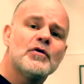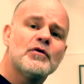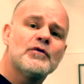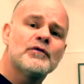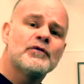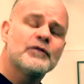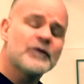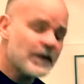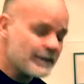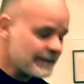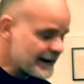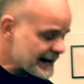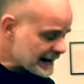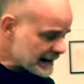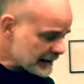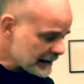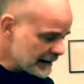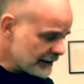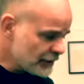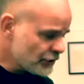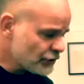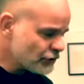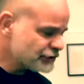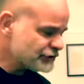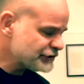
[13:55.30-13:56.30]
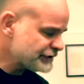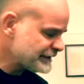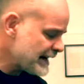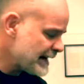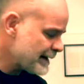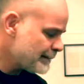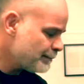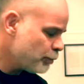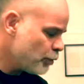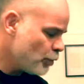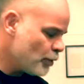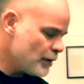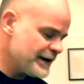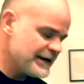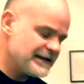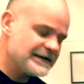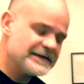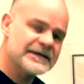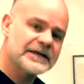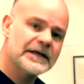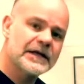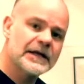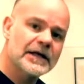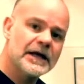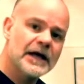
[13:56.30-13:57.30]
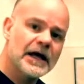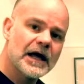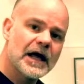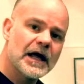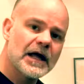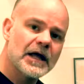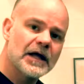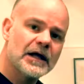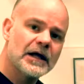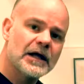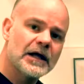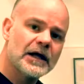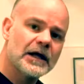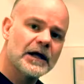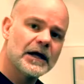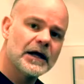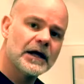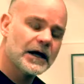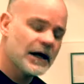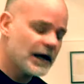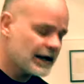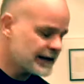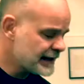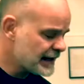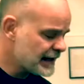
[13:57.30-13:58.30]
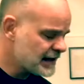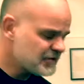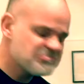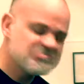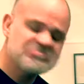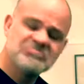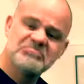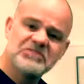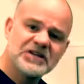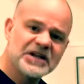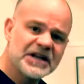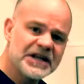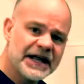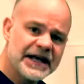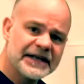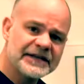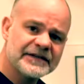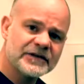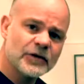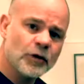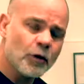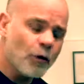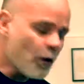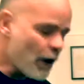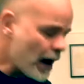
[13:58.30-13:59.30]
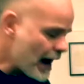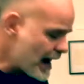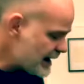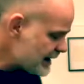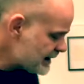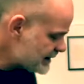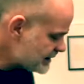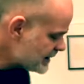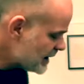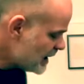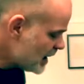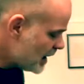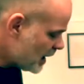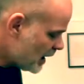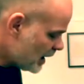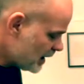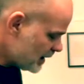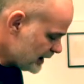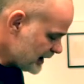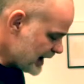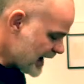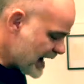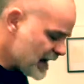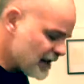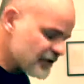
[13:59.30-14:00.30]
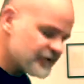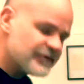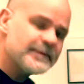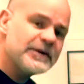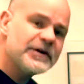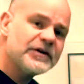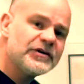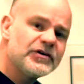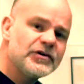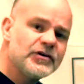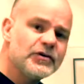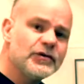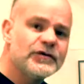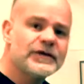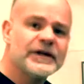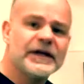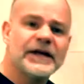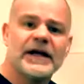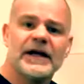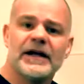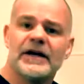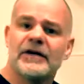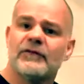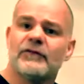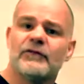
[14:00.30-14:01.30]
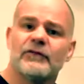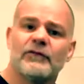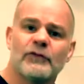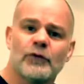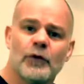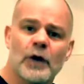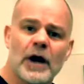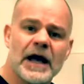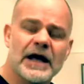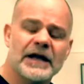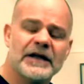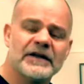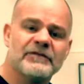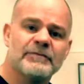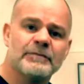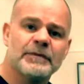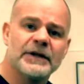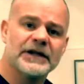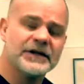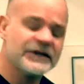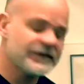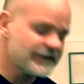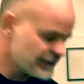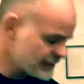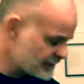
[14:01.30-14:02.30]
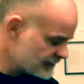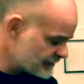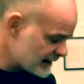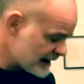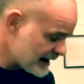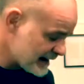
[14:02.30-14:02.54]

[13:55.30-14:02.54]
from a clinical standpoint, again, nice and quiet, allows me to use it in a variety of places